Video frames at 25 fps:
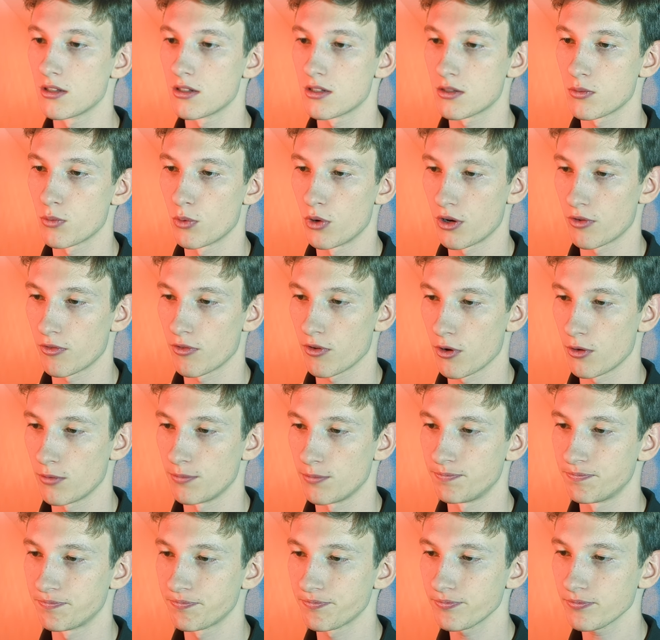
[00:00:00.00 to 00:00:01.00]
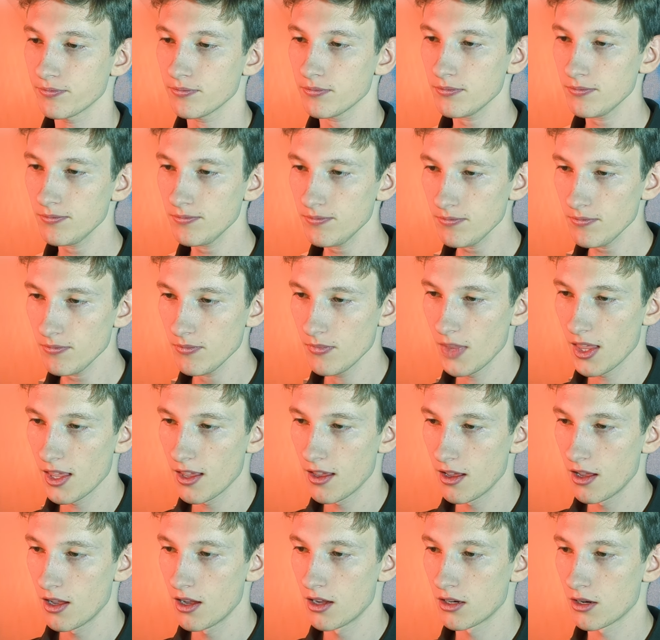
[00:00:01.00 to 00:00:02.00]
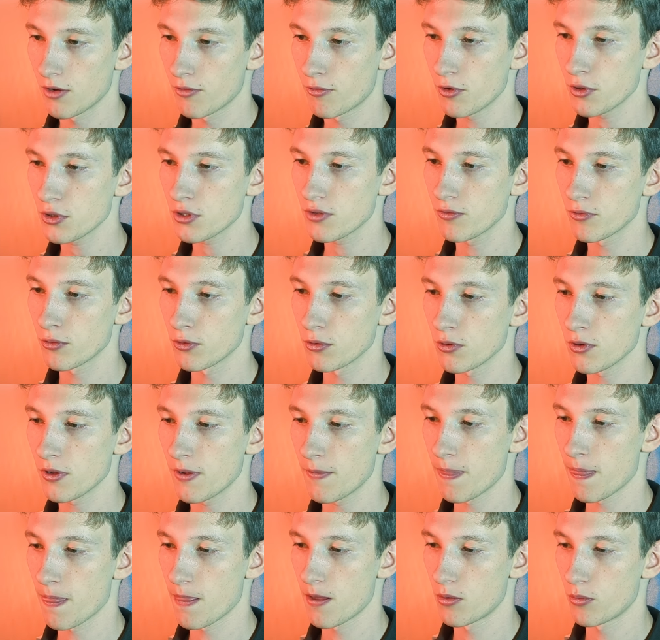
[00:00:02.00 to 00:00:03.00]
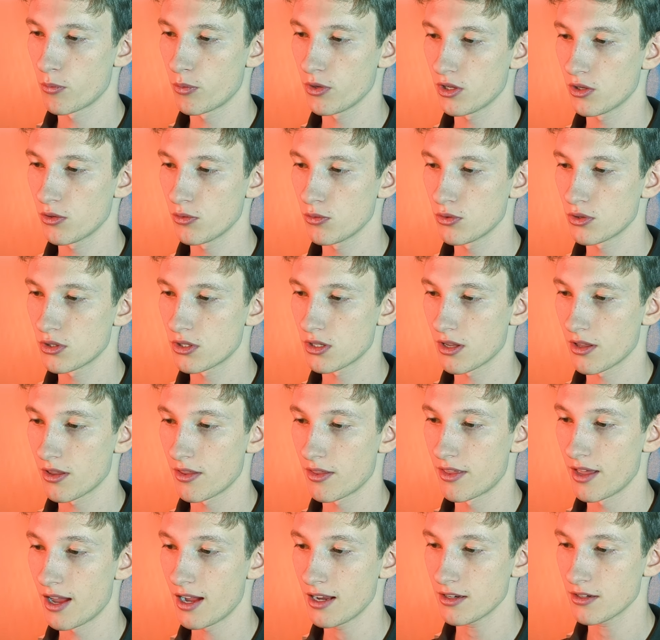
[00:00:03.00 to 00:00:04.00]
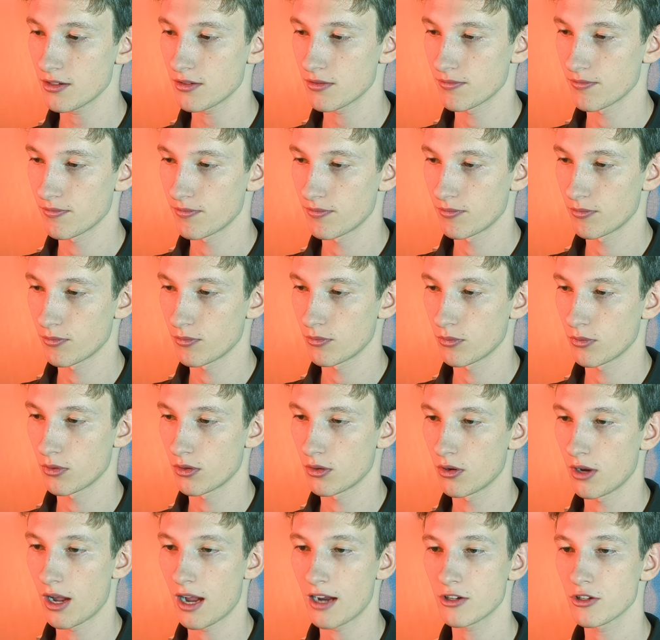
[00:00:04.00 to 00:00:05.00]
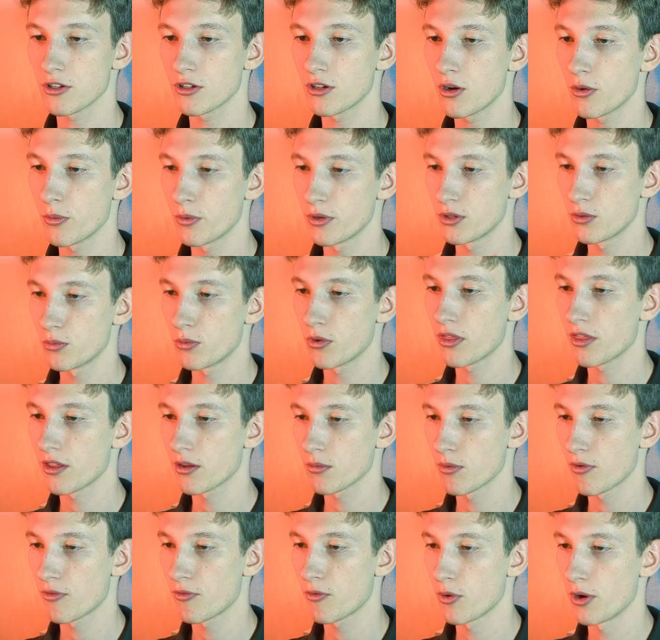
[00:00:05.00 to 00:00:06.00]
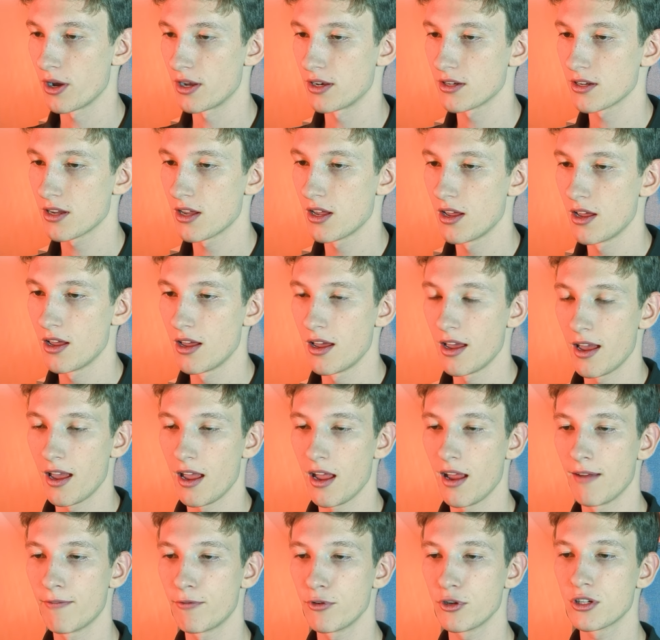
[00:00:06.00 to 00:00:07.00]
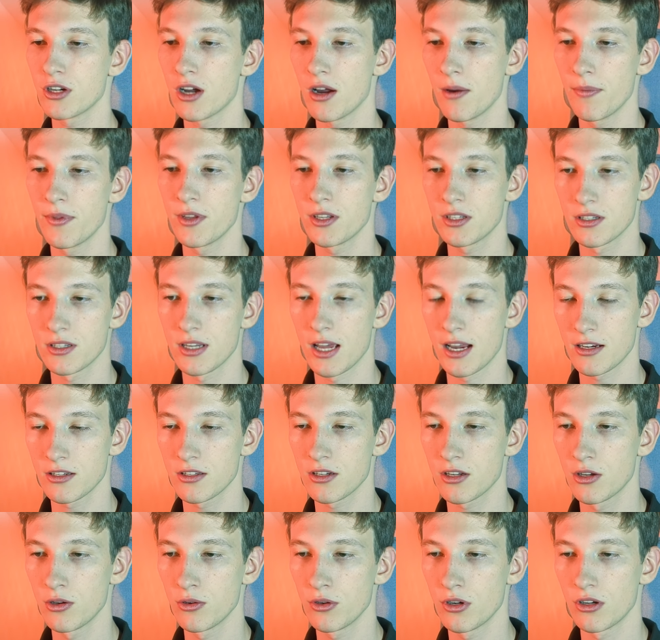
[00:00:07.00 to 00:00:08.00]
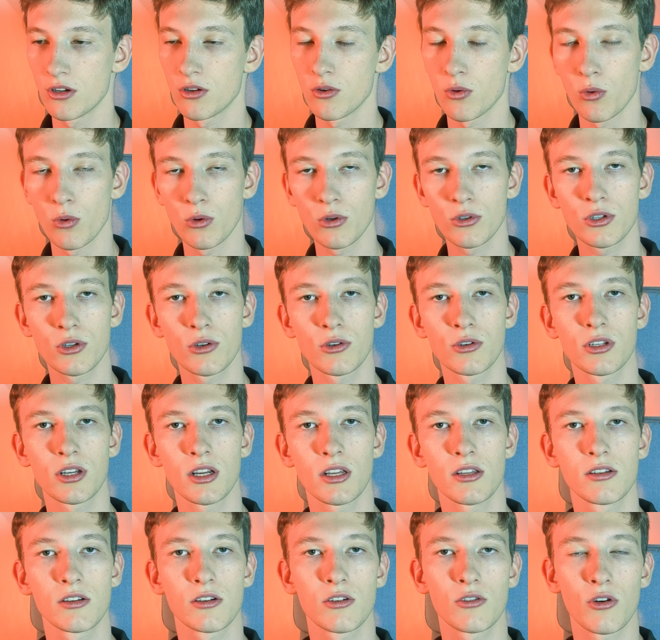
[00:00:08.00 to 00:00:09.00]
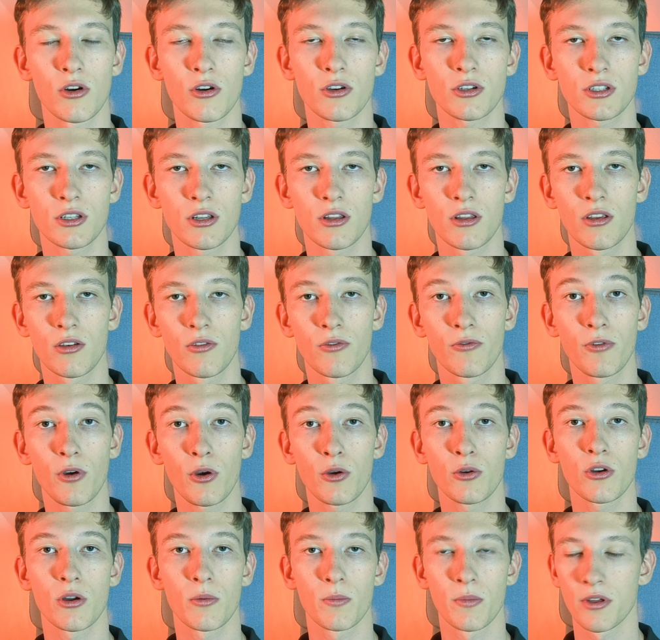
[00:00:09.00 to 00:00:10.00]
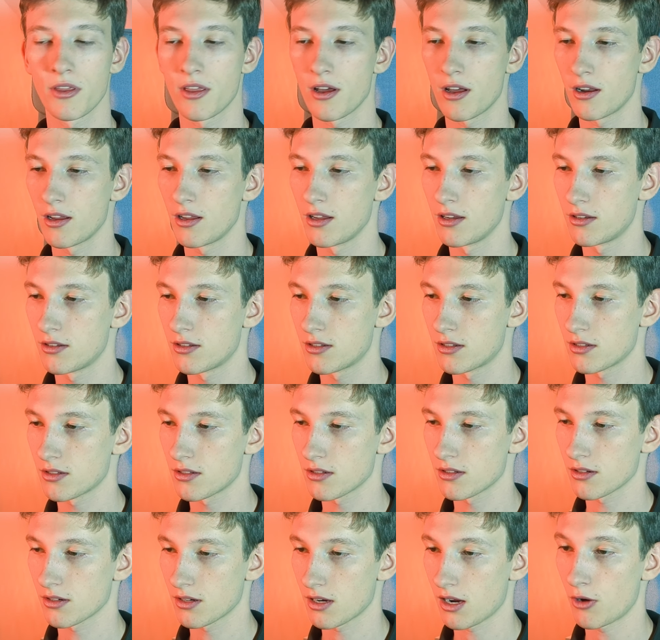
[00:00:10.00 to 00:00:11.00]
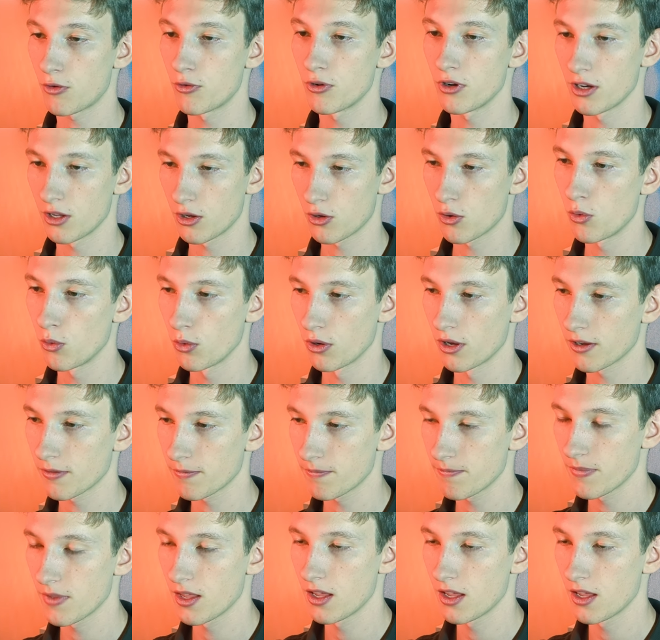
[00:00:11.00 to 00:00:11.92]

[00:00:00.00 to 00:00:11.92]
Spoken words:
this workflow. Now, first of all, we use that. Actually, no, we do one thing beforehand. Every time this is executed, it also sends across the phone number that it's currently calling.